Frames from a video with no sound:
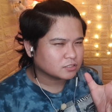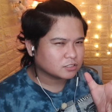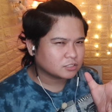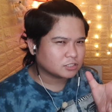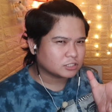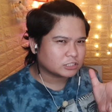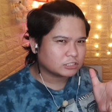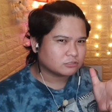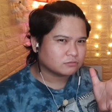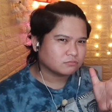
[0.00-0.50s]

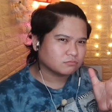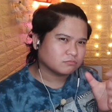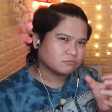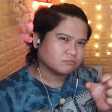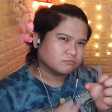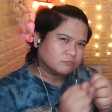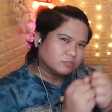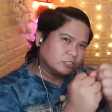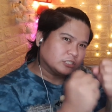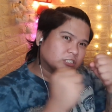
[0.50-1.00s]
you know,
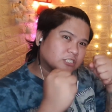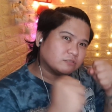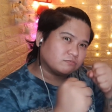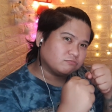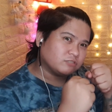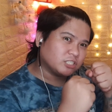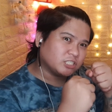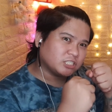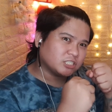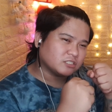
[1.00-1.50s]

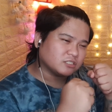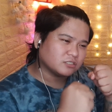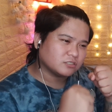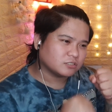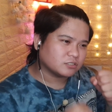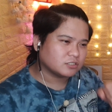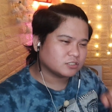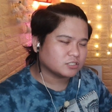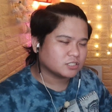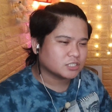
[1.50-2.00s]
submersible.
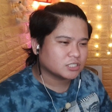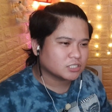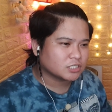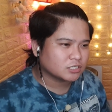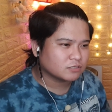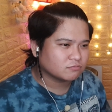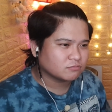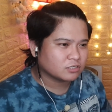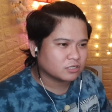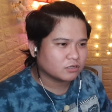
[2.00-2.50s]

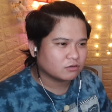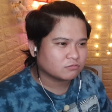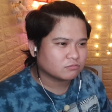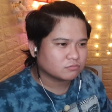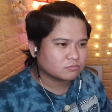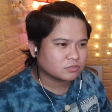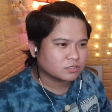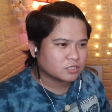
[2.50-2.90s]
Um, you know,